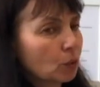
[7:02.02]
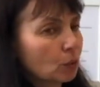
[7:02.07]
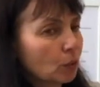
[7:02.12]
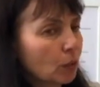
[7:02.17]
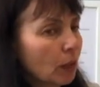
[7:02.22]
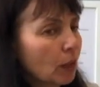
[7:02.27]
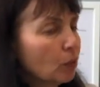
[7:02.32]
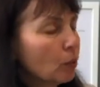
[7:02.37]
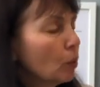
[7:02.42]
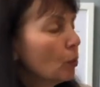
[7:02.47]

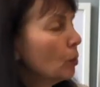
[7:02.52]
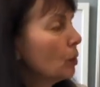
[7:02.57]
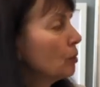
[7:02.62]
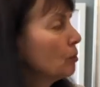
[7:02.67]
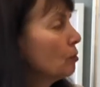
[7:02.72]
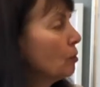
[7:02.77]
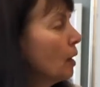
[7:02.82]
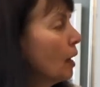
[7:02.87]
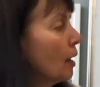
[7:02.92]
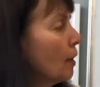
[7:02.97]
where we will
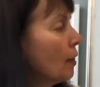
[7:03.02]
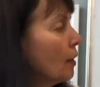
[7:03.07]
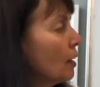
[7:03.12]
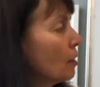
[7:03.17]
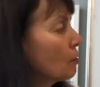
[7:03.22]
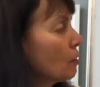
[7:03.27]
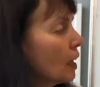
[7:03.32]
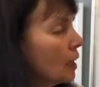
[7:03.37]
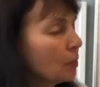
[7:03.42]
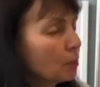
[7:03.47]
find the
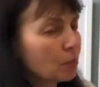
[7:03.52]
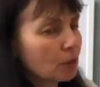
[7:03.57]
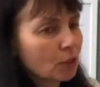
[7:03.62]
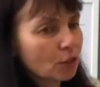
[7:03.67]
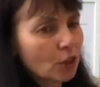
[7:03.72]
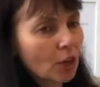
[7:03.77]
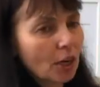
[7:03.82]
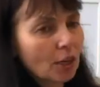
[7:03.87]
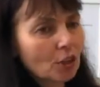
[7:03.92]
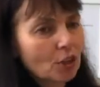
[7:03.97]
right
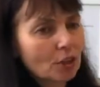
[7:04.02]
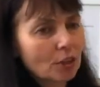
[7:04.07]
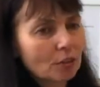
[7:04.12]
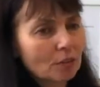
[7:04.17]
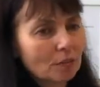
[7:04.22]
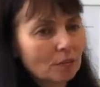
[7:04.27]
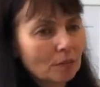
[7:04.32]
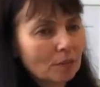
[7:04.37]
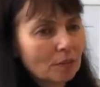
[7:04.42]
projection?